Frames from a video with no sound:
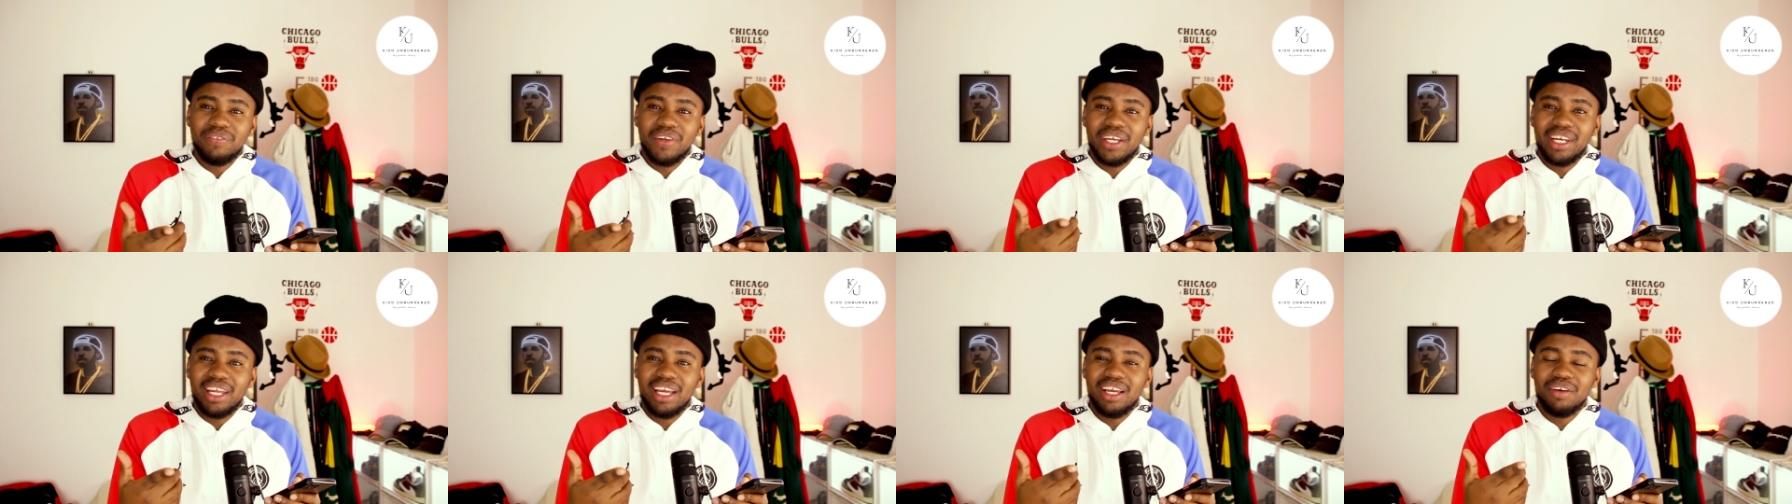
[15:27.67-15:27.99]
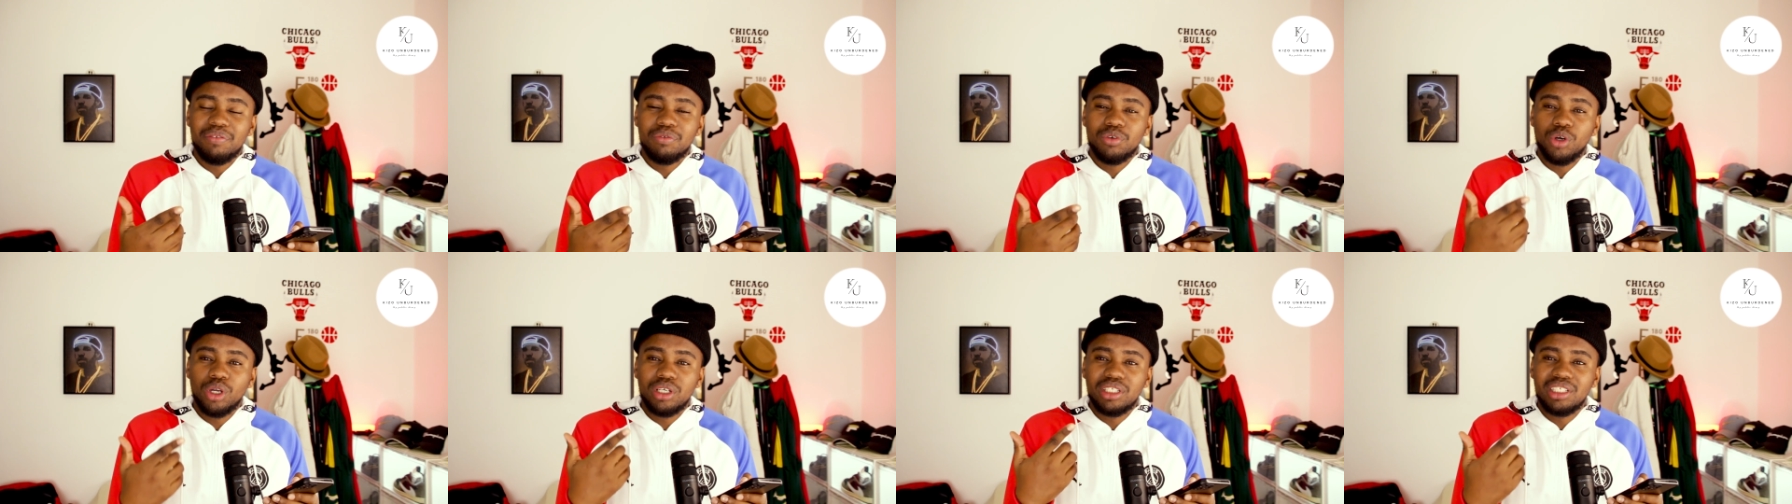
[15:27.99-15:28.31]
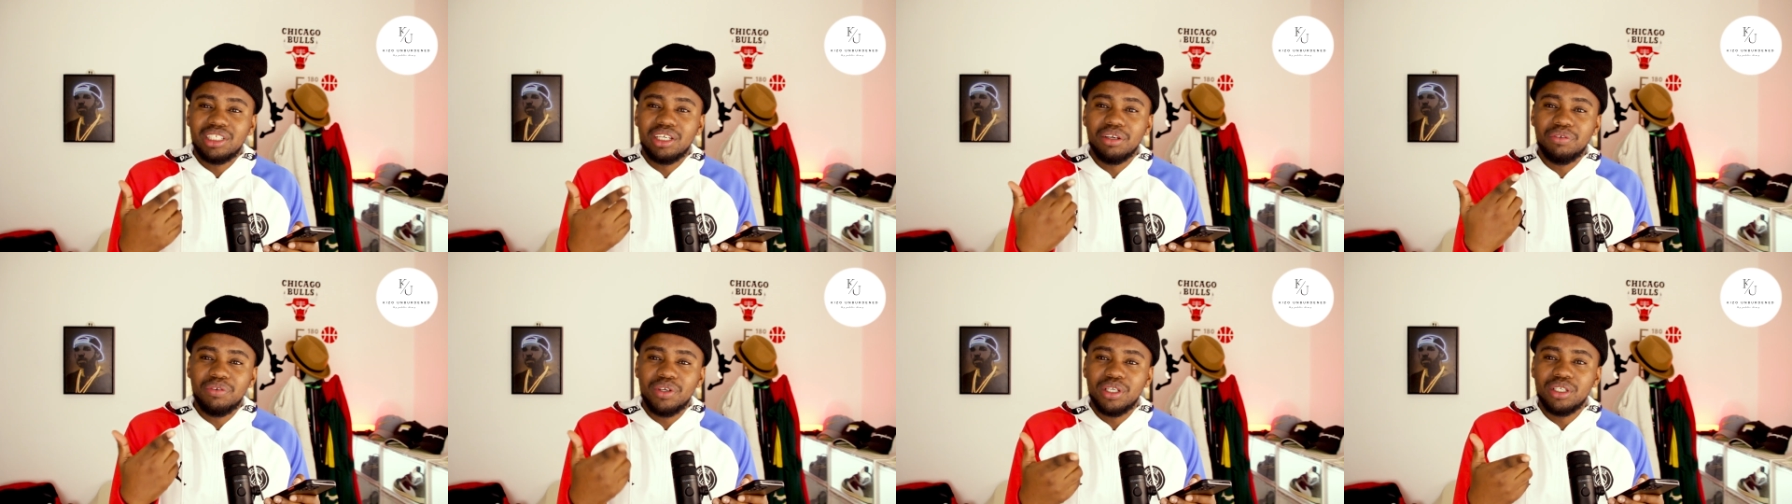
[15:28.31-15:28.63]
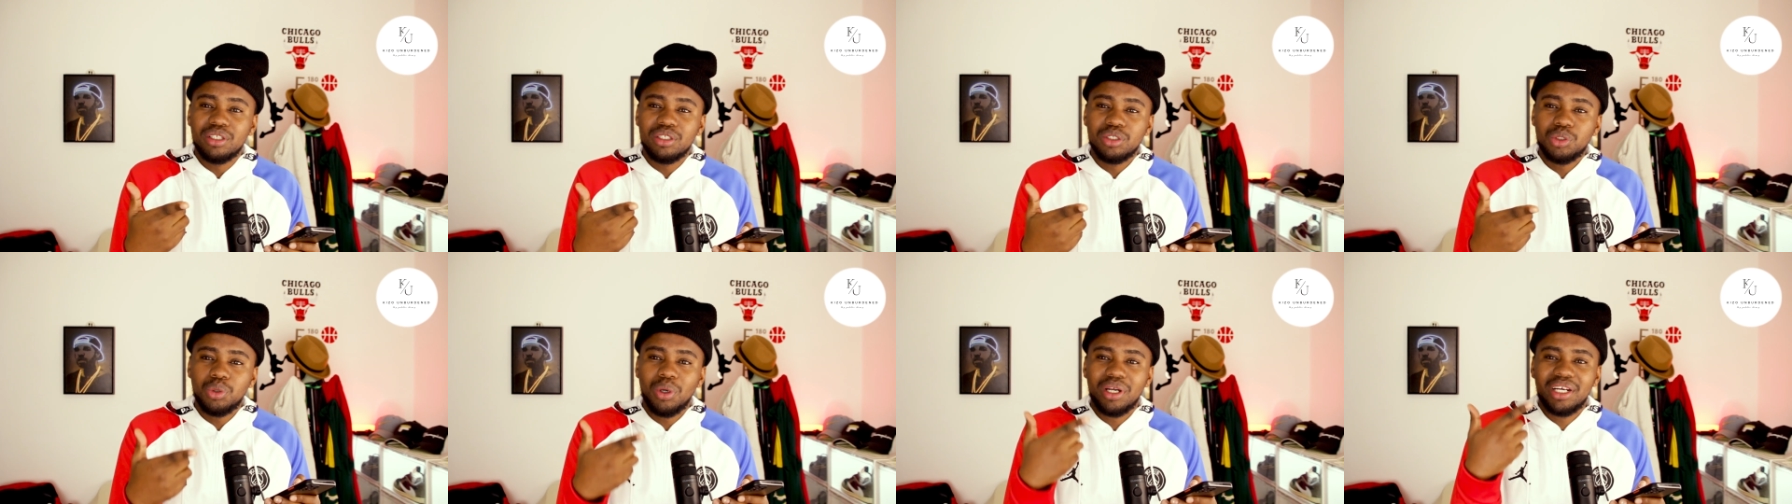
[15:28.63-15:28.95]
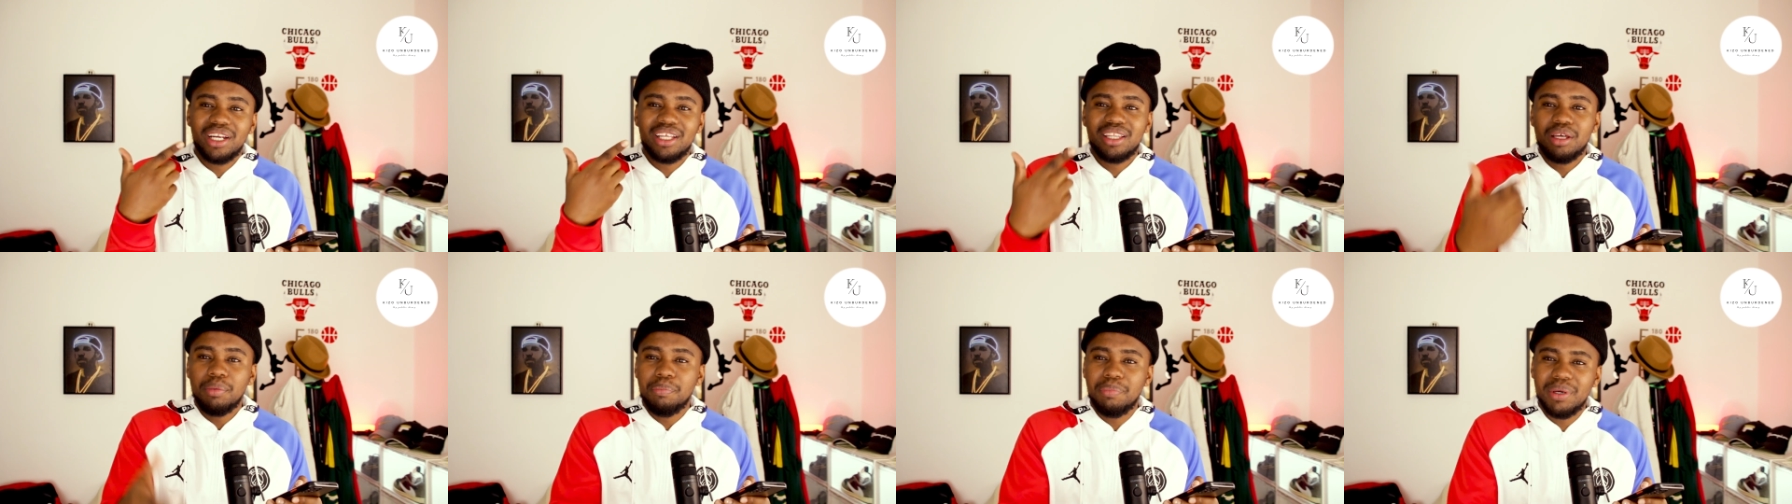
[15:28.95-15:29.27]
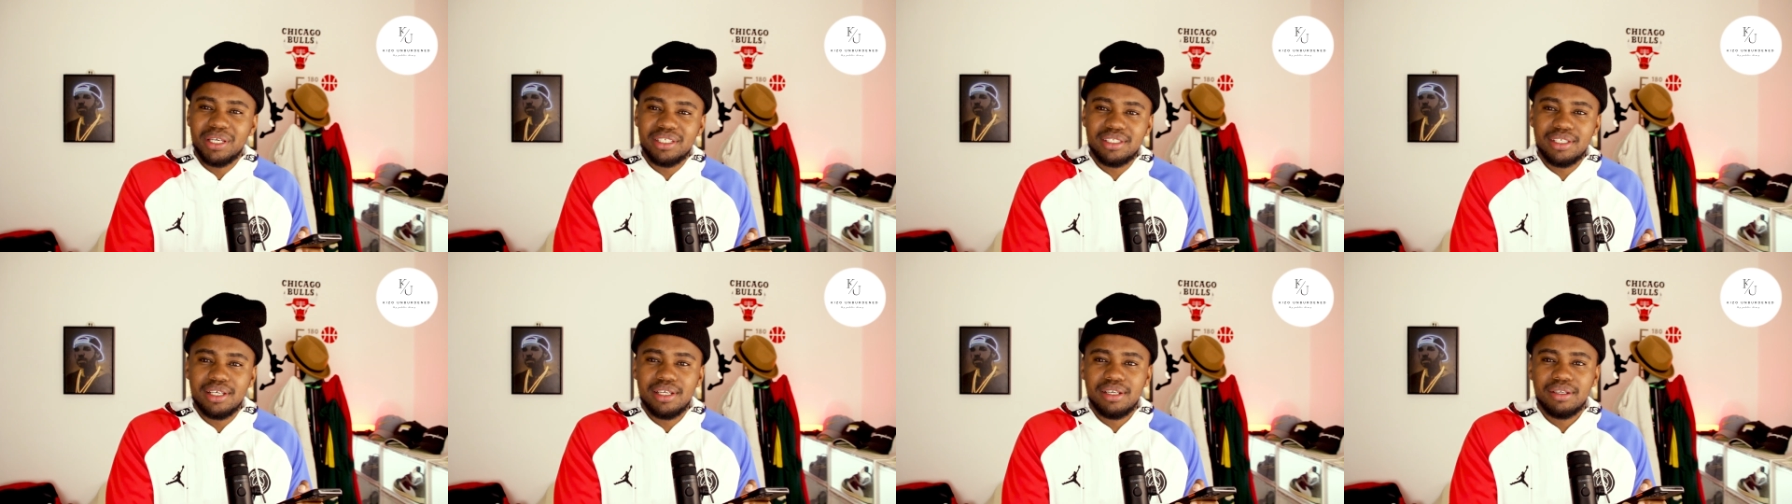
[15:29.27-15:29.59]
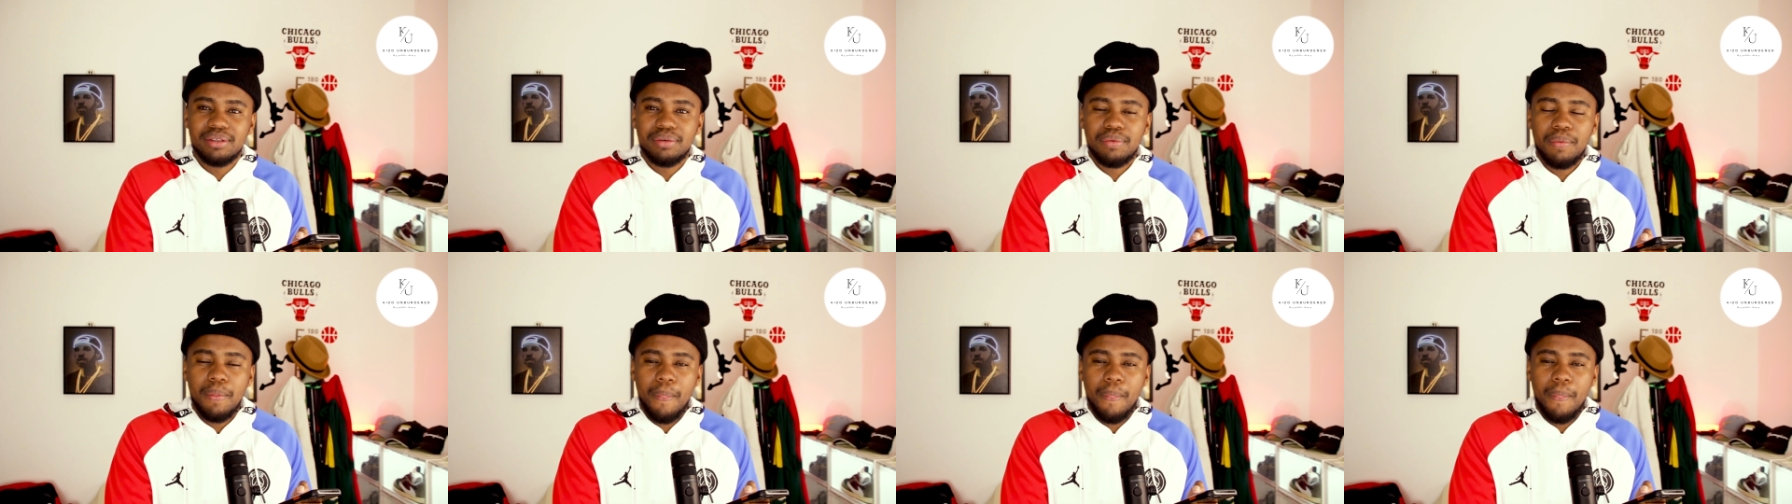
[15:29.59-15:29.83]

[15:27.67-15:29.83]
that I have not given to another person?